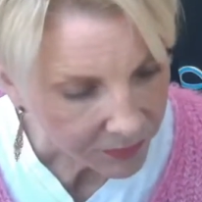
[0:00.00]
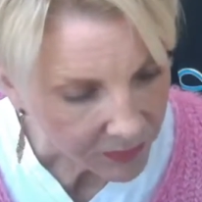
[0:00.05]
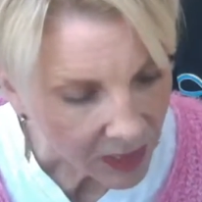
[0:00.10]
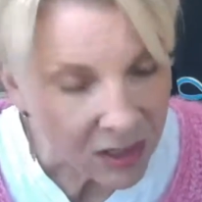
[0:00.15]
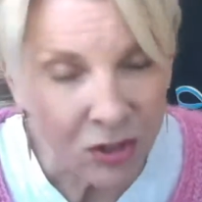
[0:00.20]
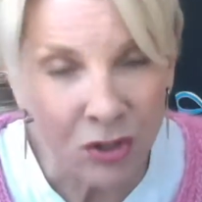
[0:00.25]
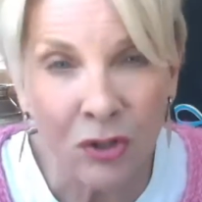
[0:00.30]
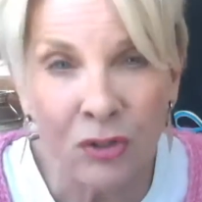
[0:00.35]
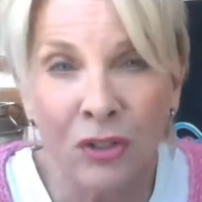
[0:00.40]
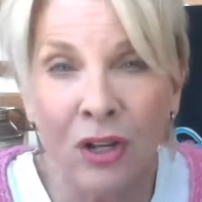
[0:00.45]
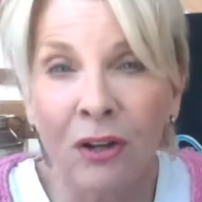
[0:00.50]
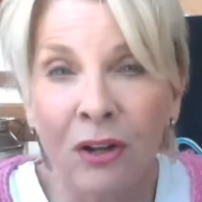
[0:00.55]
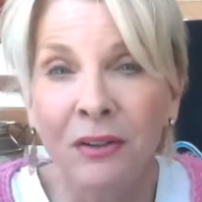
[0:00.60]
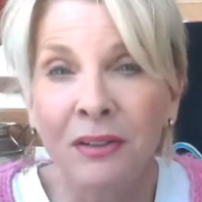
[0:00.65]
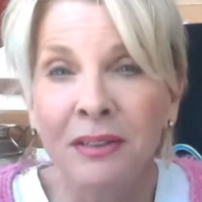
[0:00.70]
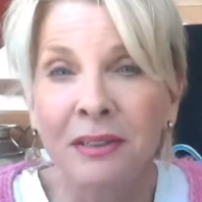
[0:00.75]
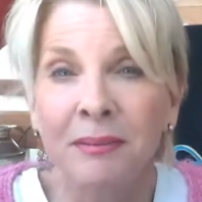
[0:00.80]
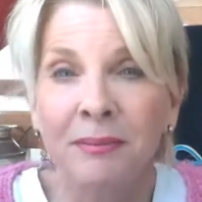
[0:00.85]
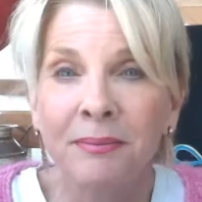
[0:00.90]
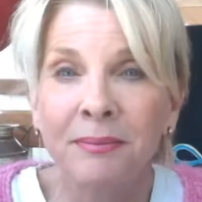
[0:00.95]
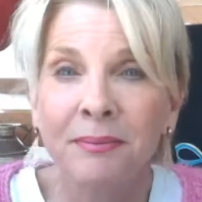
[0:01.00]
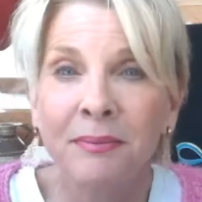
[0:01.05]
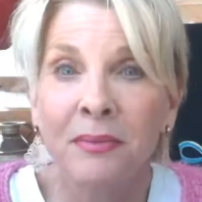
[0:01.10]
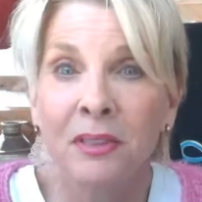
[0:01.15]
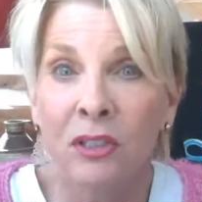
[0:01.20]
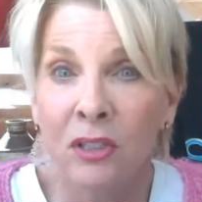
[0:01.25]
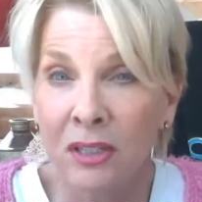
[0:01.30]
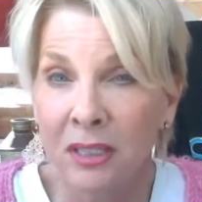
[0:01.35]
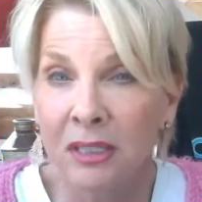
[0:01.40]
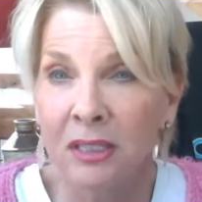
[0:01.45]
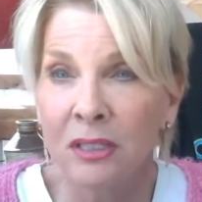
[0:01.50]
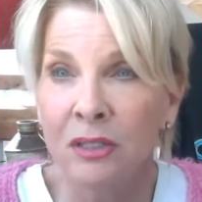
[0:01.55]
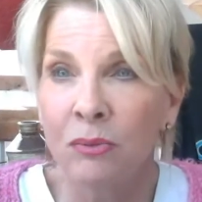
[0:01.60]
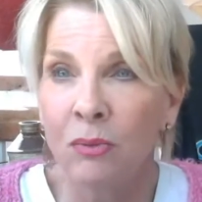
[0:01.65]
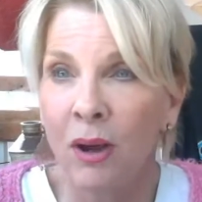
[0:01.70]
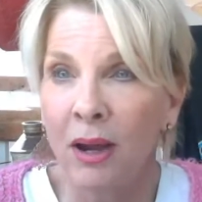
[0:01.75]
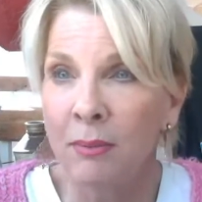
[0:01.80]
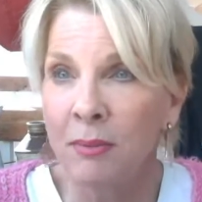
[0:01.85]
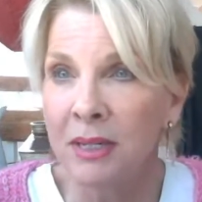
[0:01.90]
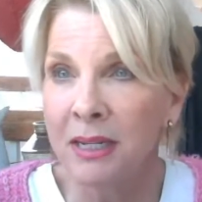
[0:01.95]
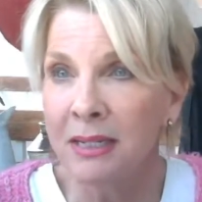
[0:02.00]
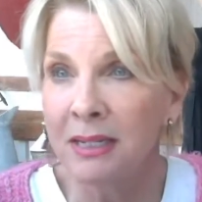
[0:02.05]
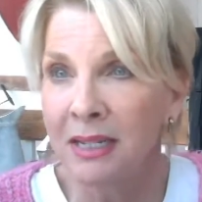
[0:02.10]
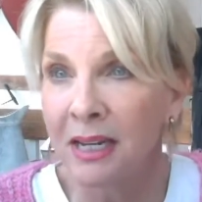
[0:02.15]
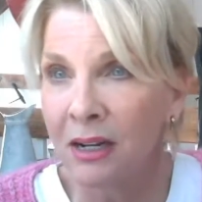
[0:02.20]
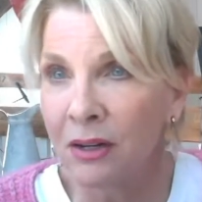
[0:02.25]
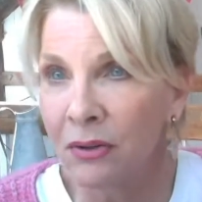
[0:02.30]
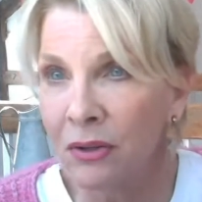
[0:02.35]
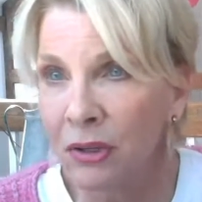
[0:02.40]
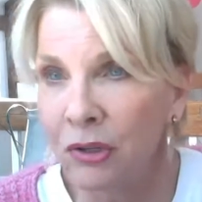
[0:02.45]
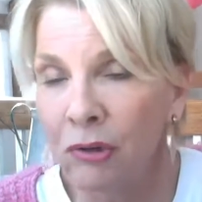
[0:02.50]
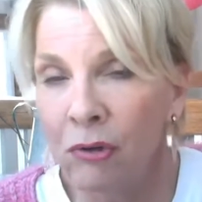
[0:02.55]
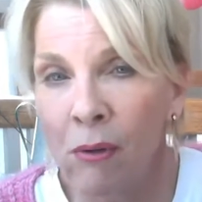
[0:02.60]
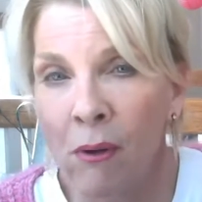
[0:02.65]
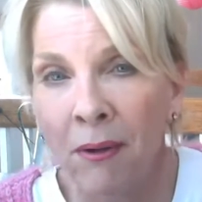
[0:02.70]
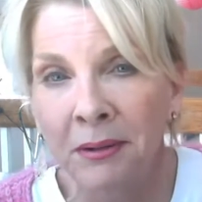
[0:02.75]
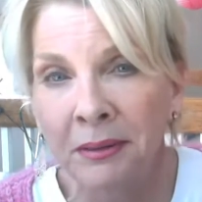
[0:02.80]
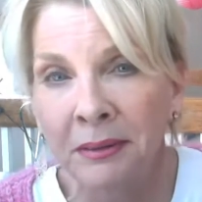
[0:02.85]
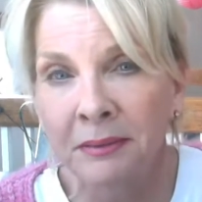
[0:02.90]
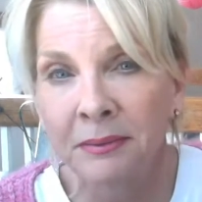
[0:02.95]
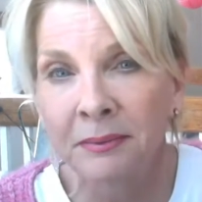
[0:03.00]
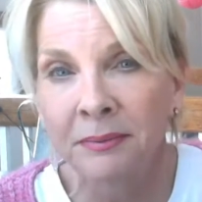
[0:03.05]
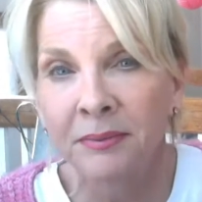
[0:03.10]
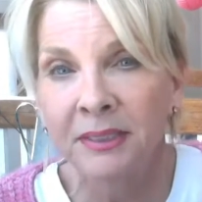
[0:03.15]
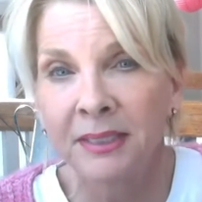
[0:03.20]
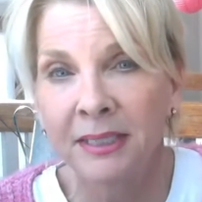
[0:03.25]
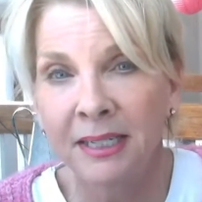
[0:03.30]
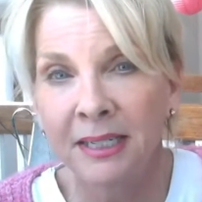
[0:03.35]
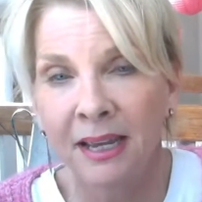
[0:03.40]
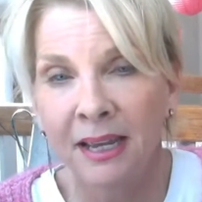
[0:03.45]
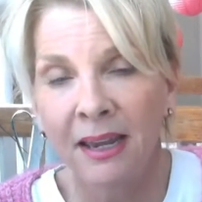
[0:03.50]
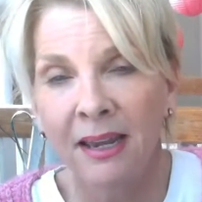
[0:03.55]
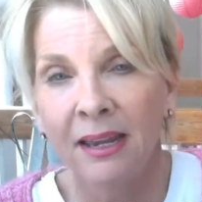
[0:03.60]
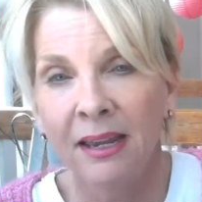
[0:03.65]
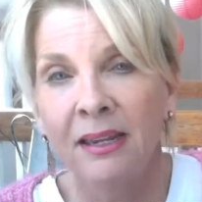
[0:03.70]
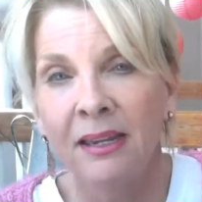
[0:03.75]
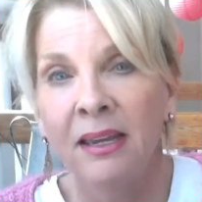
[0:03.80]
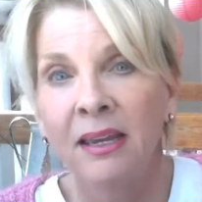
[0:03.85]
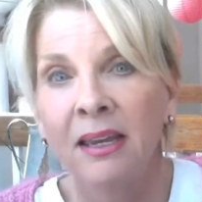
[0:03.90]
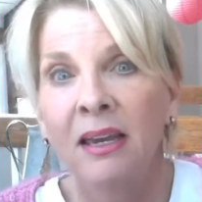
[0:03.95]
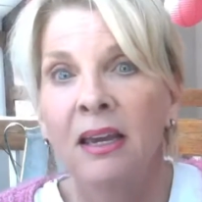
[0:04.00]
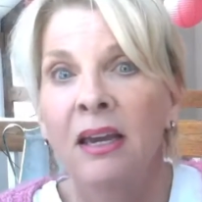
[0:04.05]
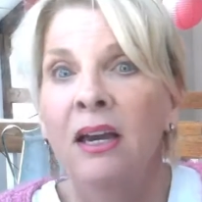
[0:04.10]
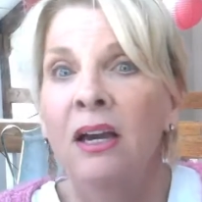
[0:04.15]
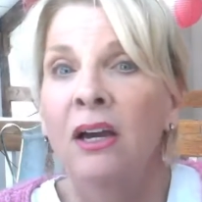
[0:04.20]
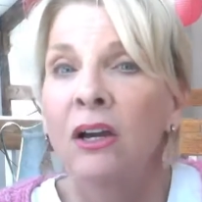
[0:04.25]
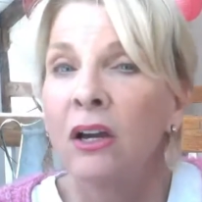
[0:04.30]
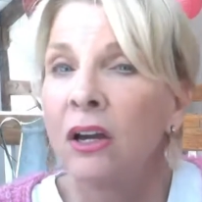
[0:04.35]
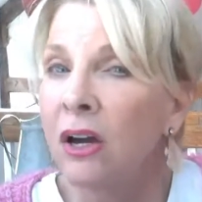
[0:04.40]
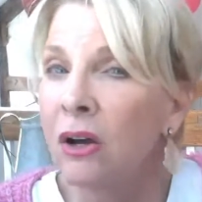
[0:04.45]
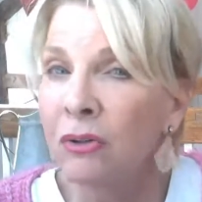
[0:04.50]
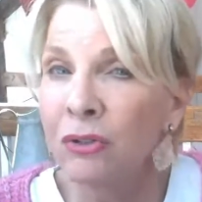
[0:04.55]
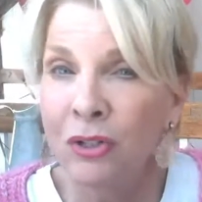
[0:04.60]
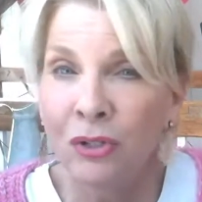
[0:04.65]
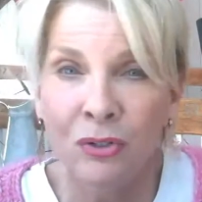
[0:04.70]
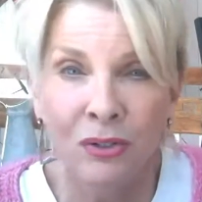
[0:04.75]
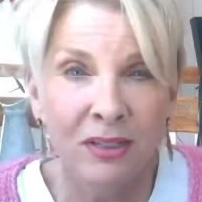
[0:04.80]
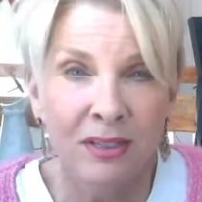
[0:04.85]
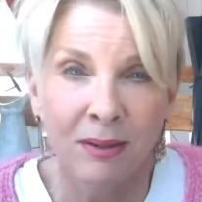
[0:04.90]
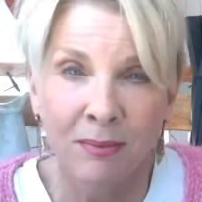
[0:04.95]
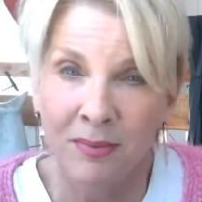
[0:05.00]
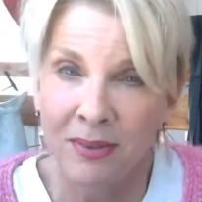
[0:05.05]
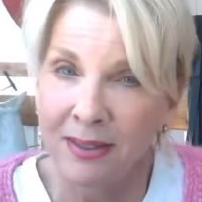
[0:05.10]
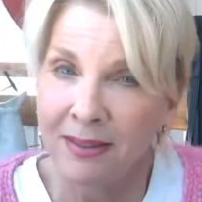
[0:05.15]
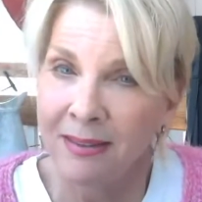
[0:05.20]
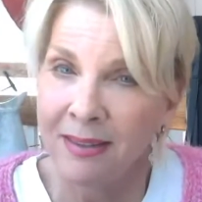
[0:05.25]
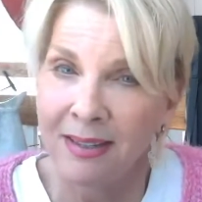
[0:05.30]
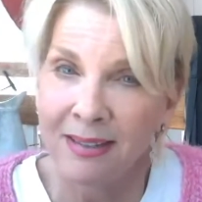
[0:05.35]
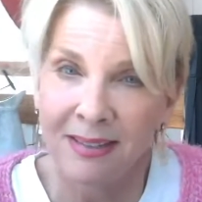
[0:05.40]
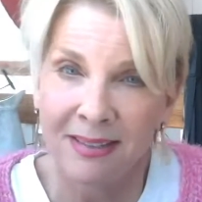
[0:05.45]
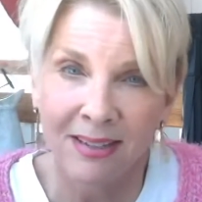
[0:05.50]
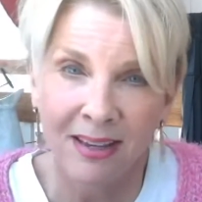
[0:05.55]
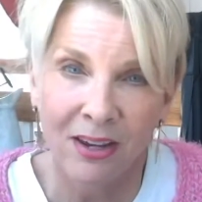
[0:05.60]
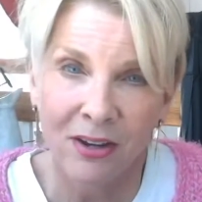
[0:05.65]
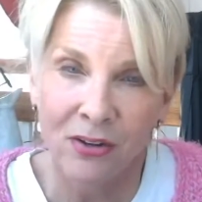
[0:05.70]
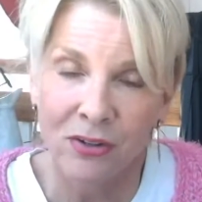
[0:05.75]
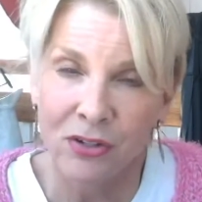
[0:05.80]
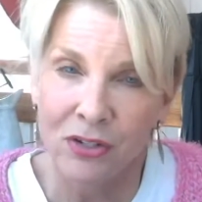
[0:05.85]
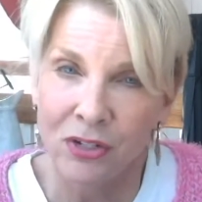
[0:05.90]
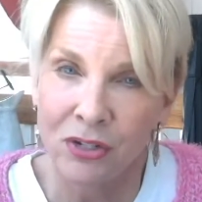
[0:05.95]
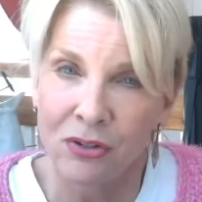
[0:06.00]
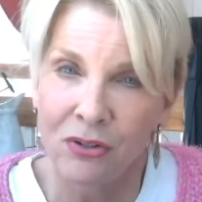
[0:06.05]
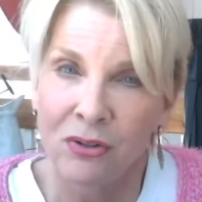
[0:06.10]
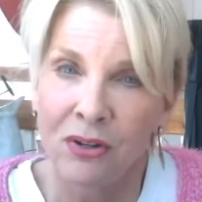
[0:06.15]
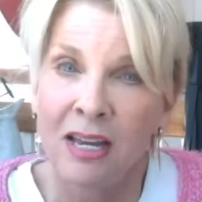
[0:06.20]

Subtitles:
So it's all good. So this is why I'm going to tell you today, go do something that scares you.